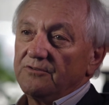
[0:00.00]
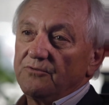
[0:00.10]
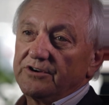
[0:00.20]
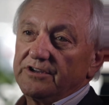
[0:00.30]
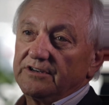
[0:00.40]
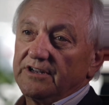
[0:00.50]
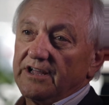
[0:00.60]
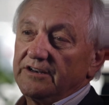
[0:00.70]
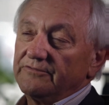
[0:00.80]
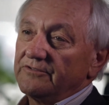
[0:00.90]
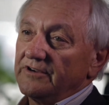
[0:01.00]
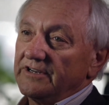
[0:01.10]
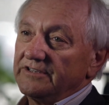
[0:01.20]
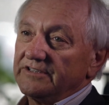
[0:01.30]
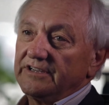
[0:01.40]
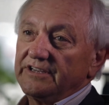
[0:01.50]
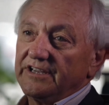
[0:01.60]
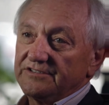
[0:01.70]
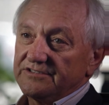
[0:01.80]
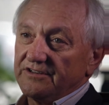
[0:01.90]
working line of credit
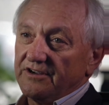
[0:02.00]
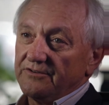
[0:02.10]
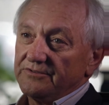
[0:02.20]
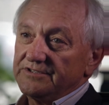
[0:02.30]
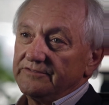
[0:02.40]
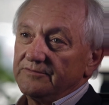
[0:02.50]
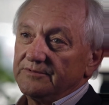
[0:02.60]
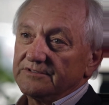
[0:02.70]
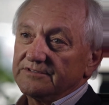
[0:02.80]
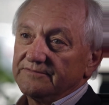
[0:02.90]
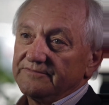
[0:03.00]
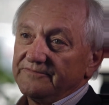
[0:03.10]
against our receivables.